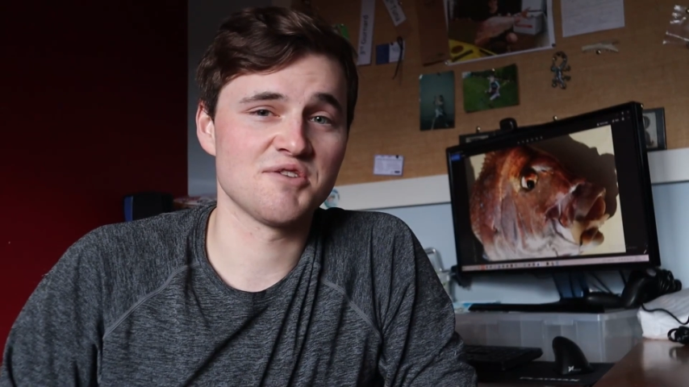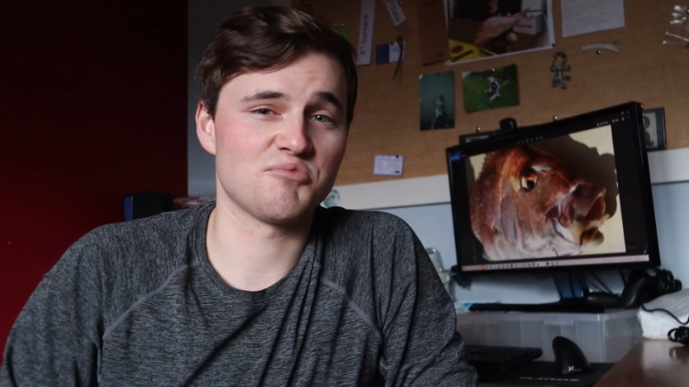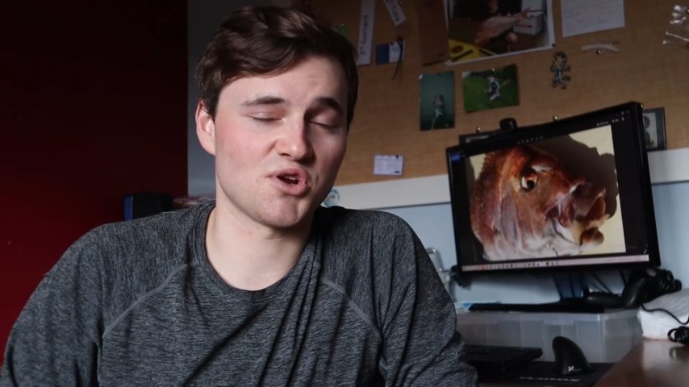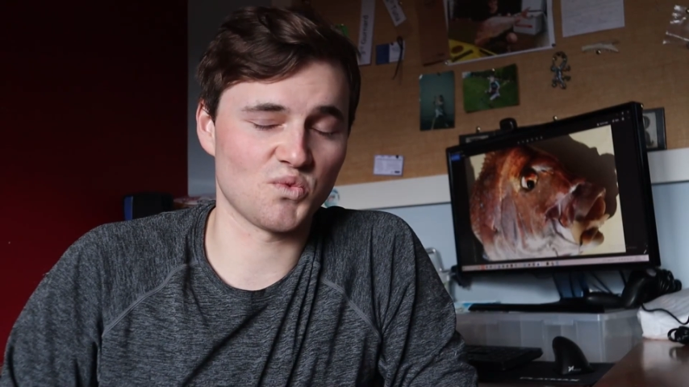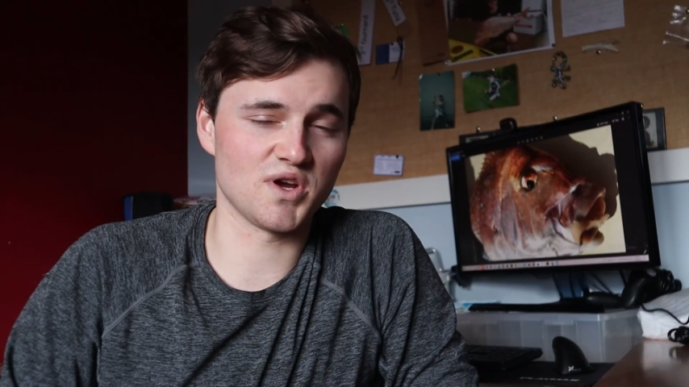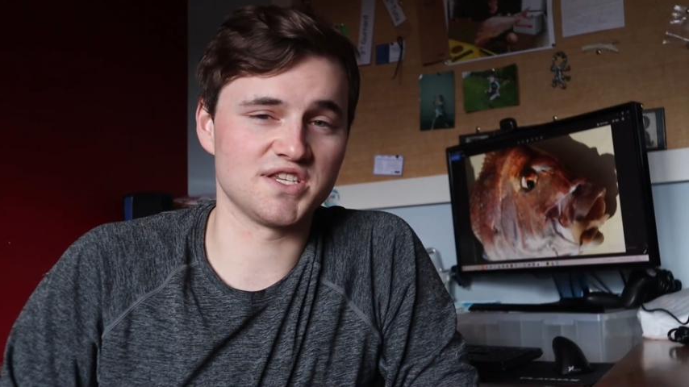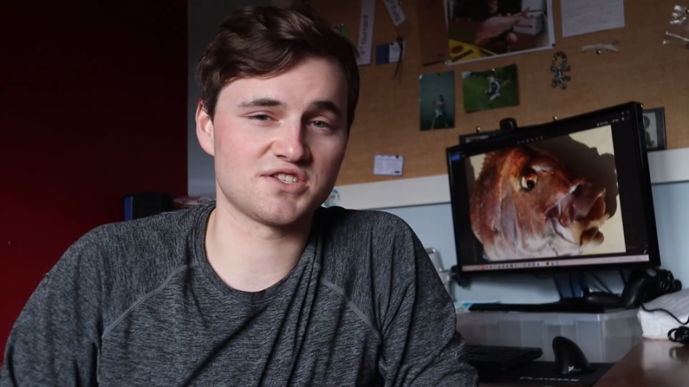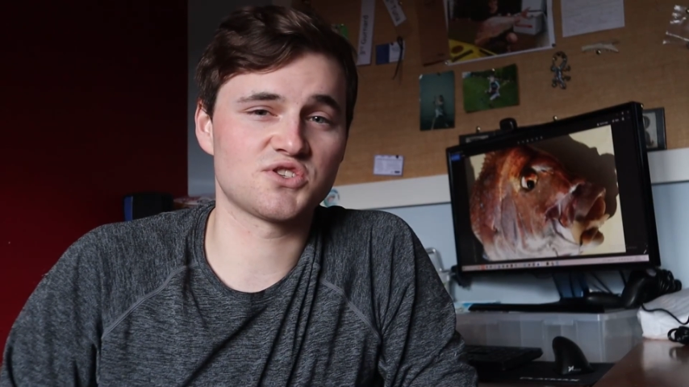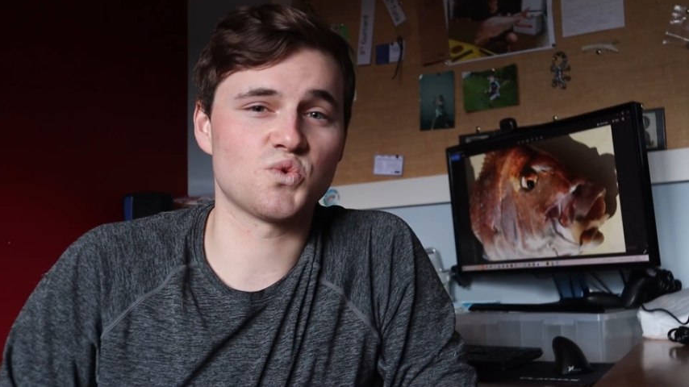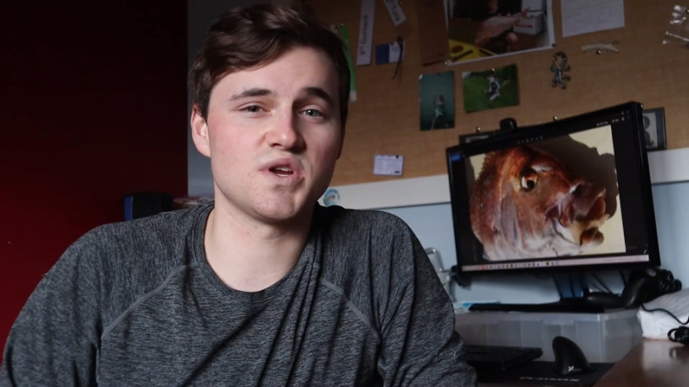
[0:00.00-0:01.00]
but it
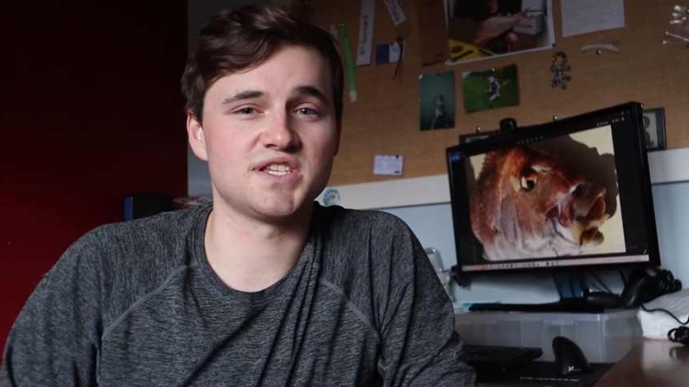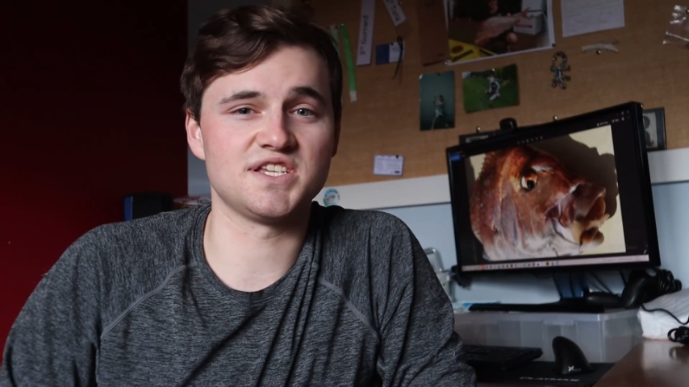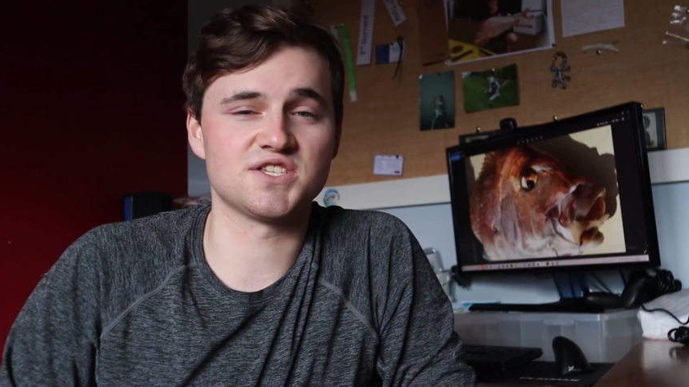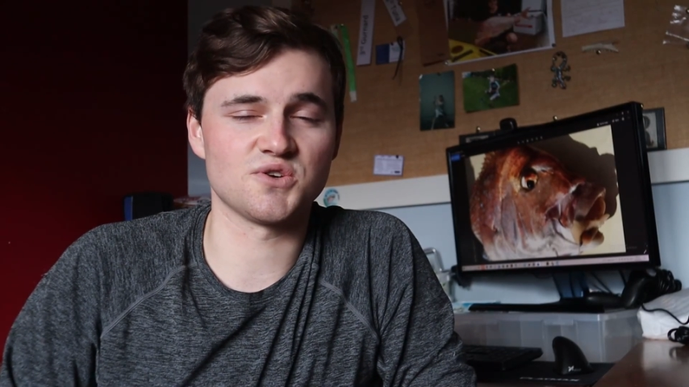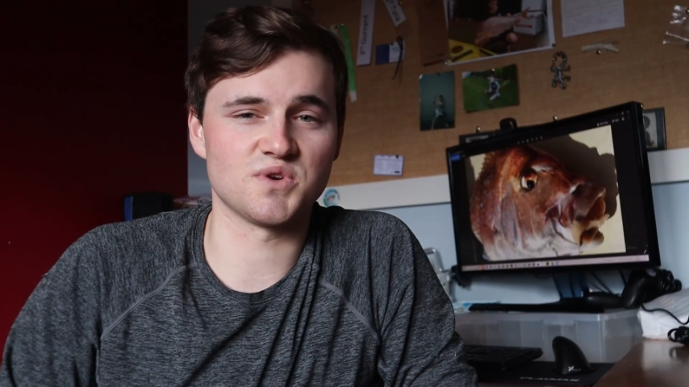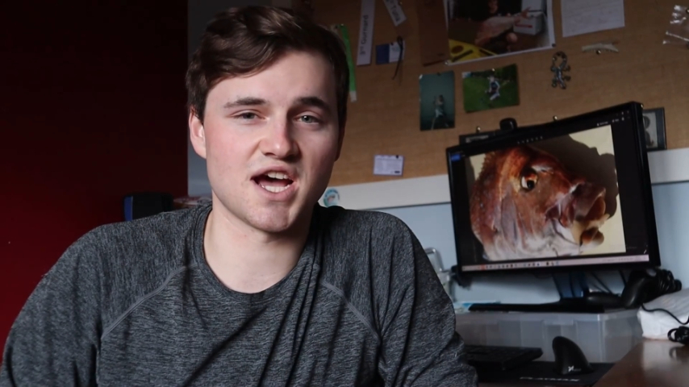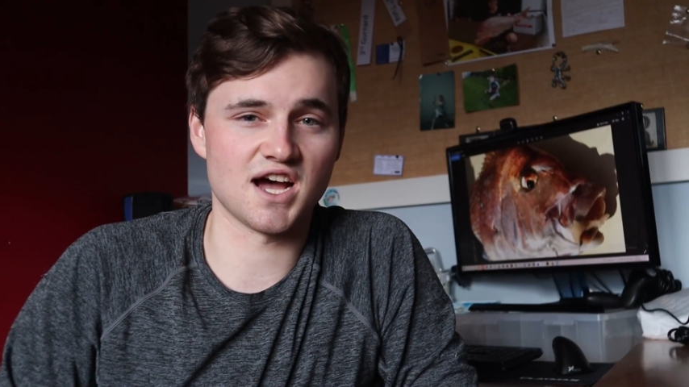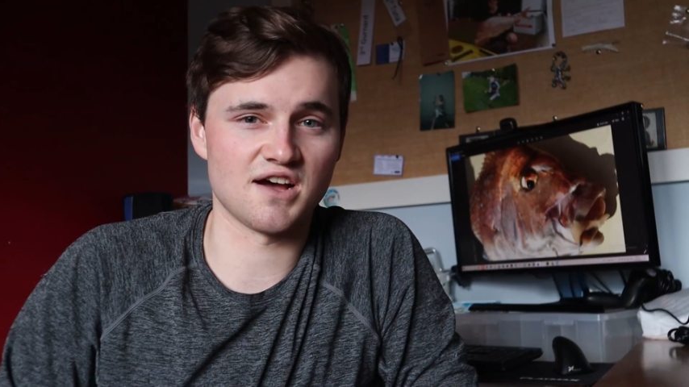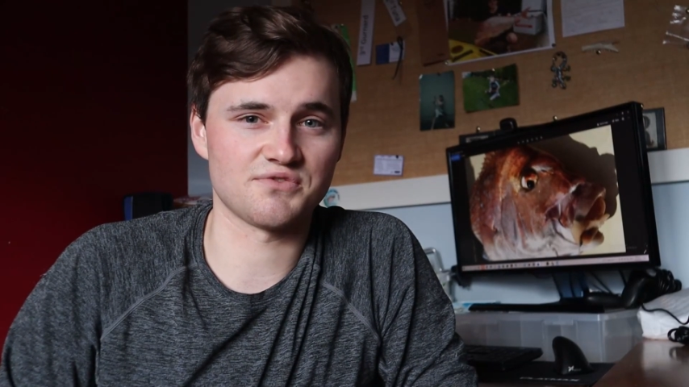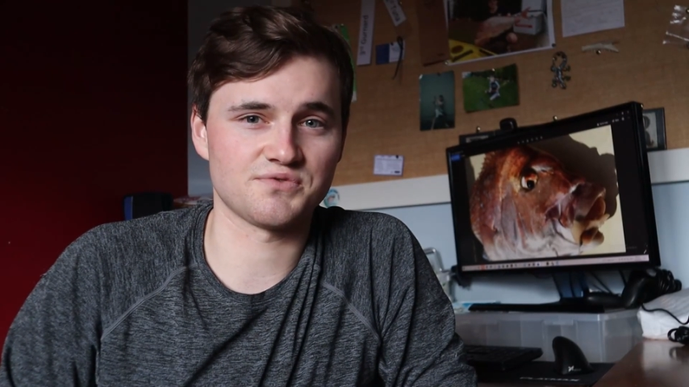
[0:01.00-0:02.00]
went
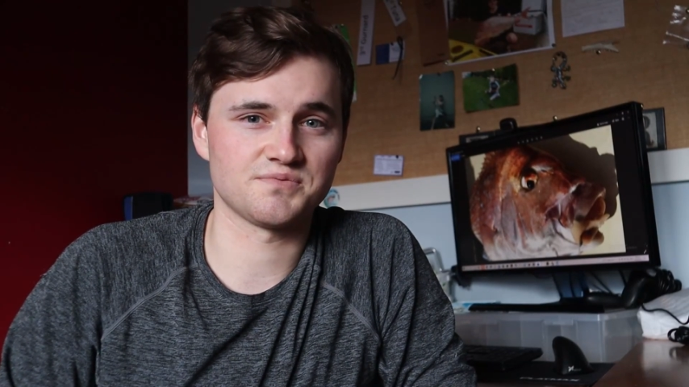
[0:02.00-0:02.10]
22.5.